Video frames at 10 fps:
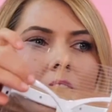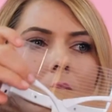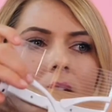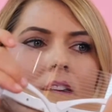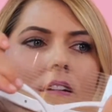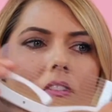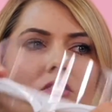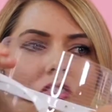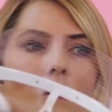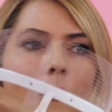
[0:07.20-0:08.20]
how it
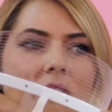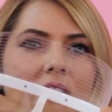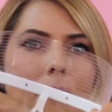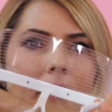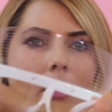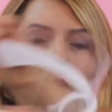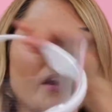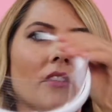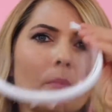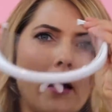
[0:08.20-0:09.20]
just opens up like a
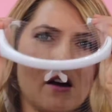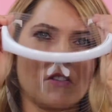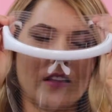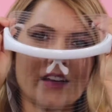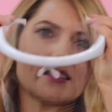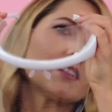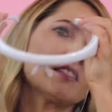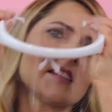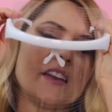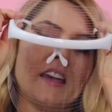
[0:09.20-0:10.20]
regular pair of
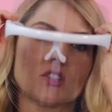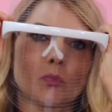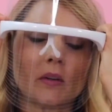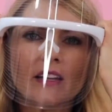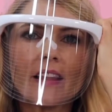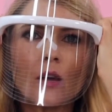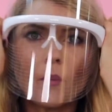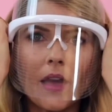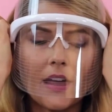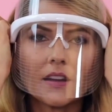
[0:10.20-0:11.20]
glasses? It's really
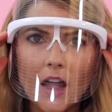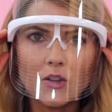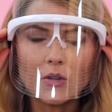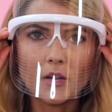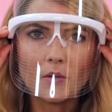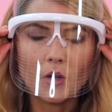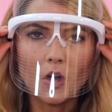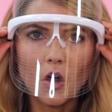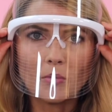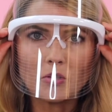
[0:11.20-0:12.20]
lightweight and you can
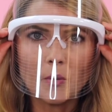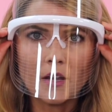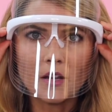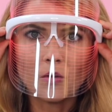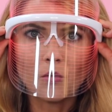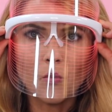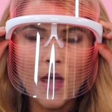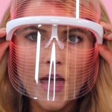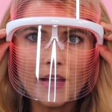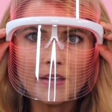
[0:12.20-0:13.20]
go between
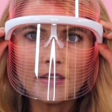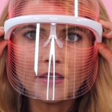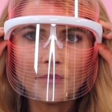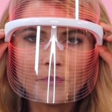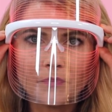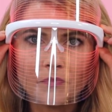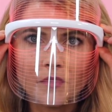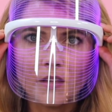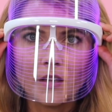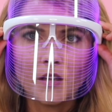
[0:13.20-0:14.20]
red,
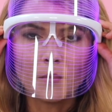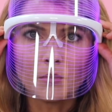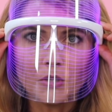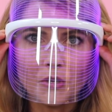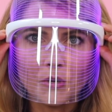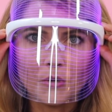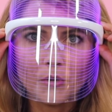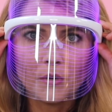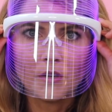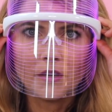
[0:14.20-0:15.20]
blue,
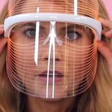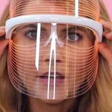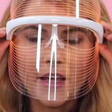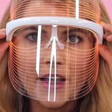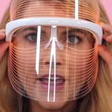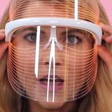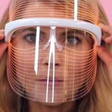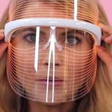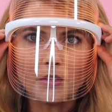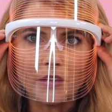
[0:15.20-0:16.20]
and amber